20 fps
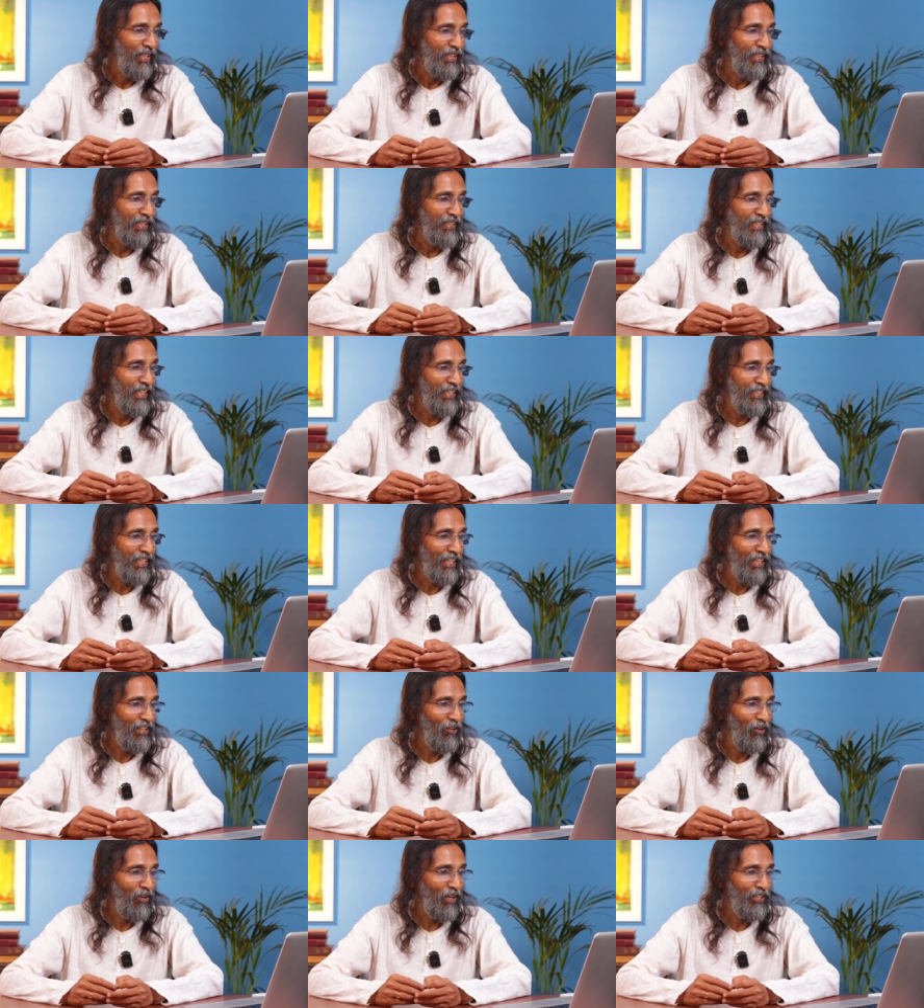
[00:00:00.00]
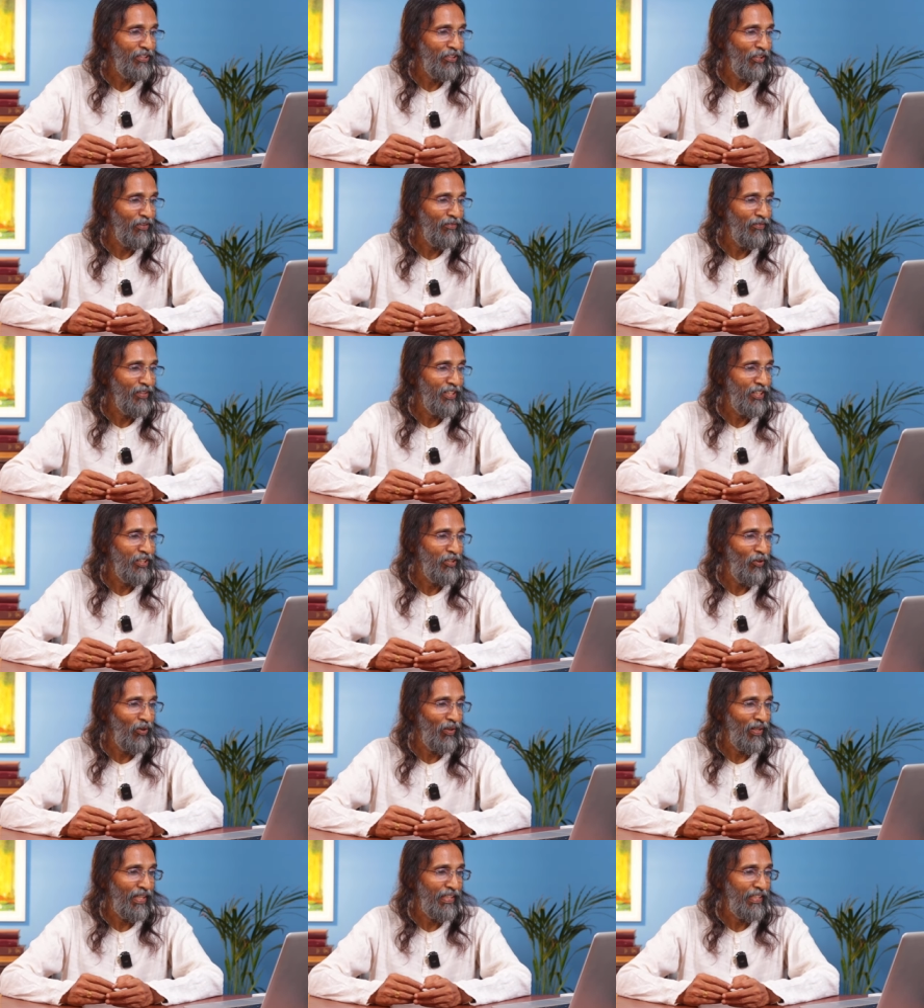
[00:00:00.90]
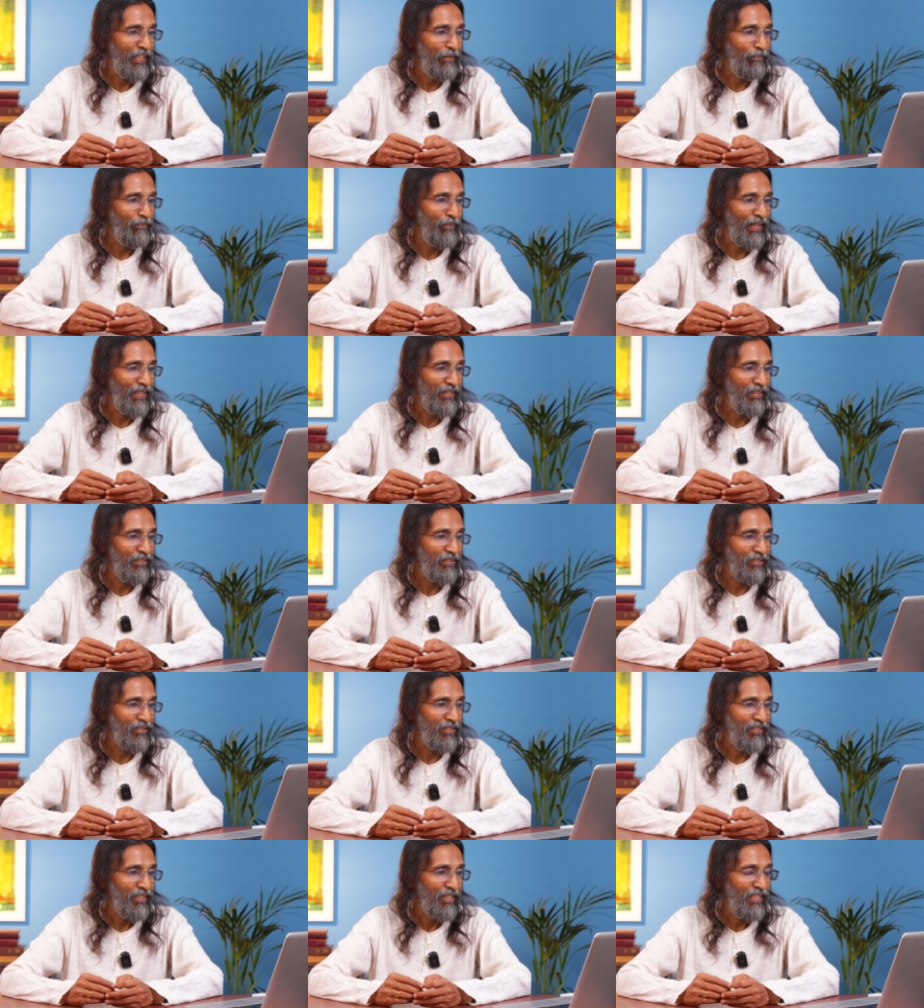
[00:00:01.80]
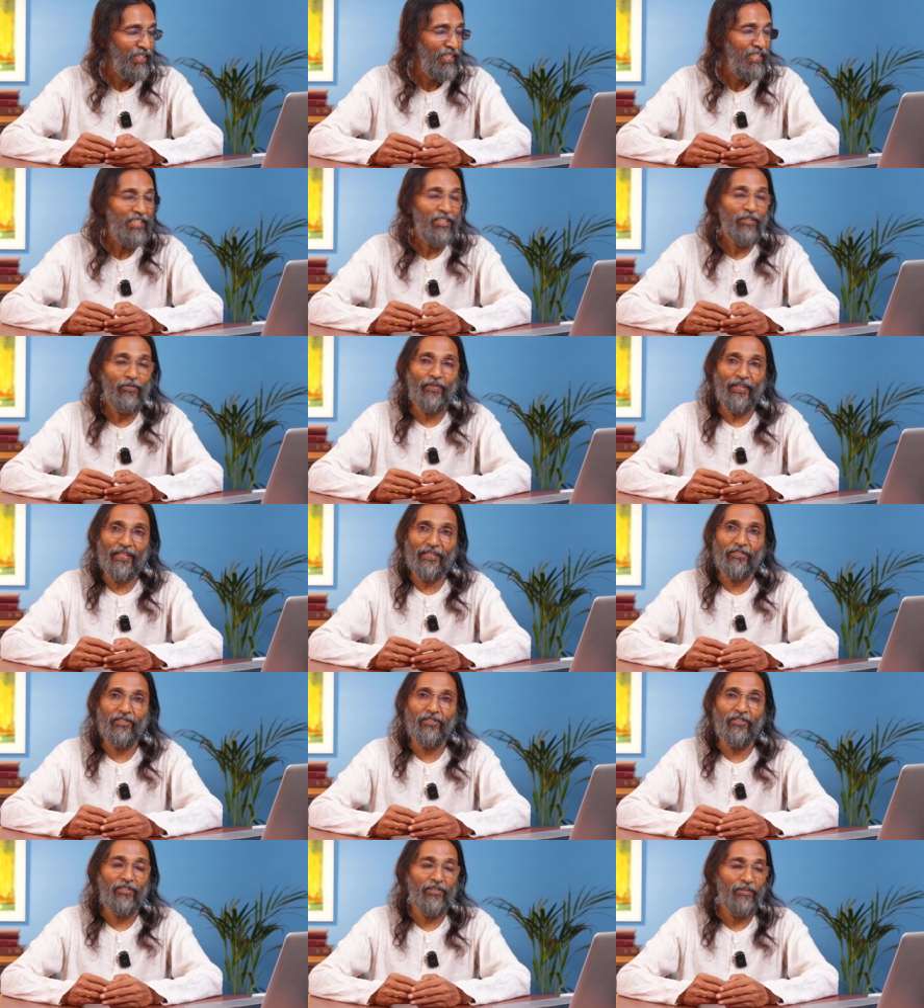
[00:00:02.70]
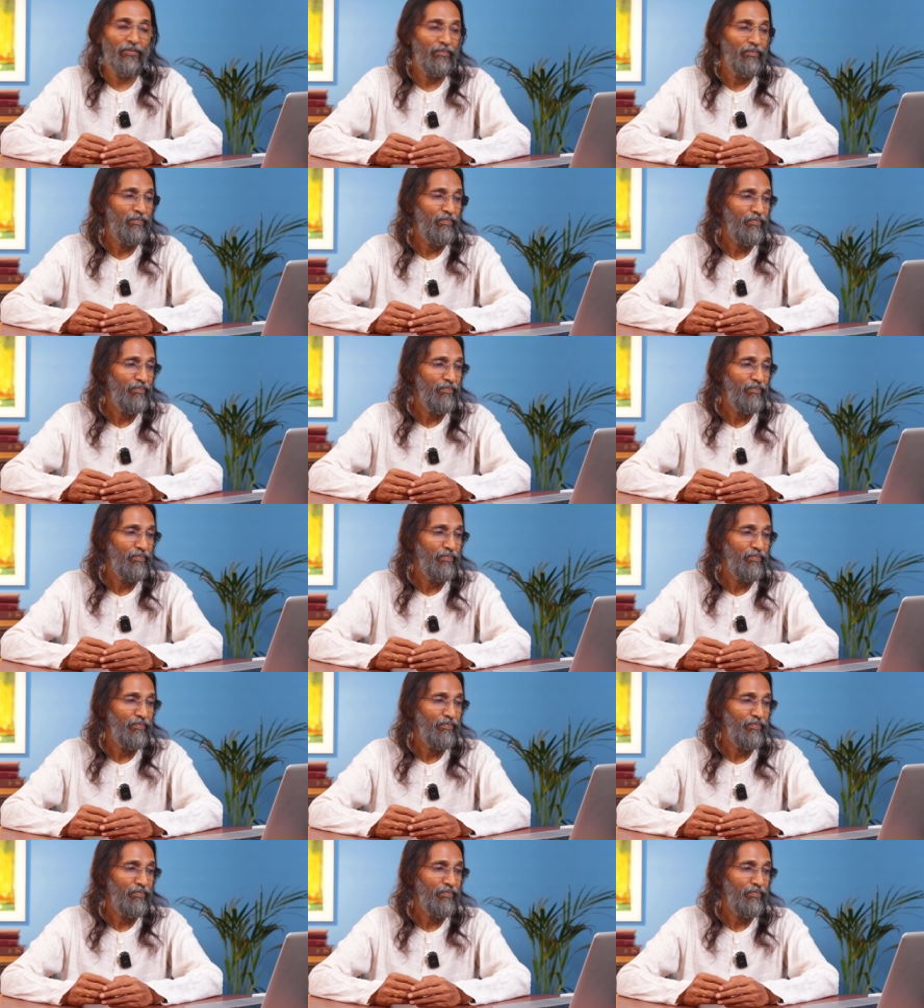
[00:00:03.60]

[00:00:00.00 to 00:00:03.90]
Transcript: The general knowledge on which yoga depends is fixed.